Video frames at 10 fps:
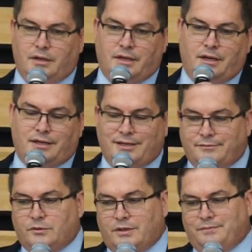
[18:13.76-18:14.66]
Yeah,
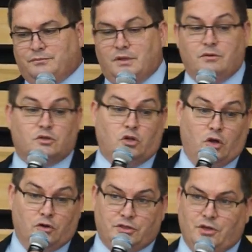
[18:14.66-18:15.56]
it was
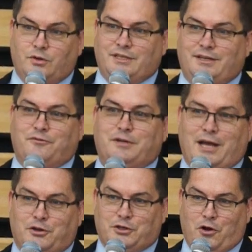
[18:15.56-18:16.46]
close. It was a different
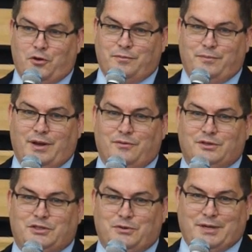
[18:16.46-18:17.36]
downturn, but it
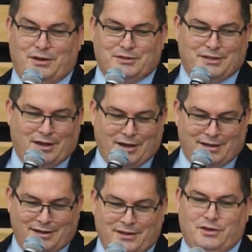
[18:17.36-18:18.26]
was
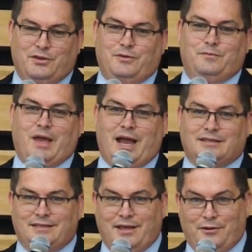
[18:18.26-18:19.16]
2009. You
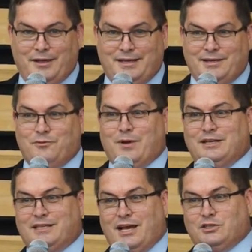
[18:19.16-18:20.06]
accidentally didn't
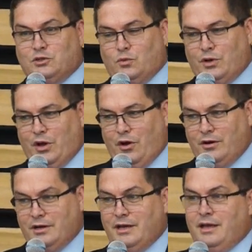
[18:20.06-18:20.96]
raise taxes one year.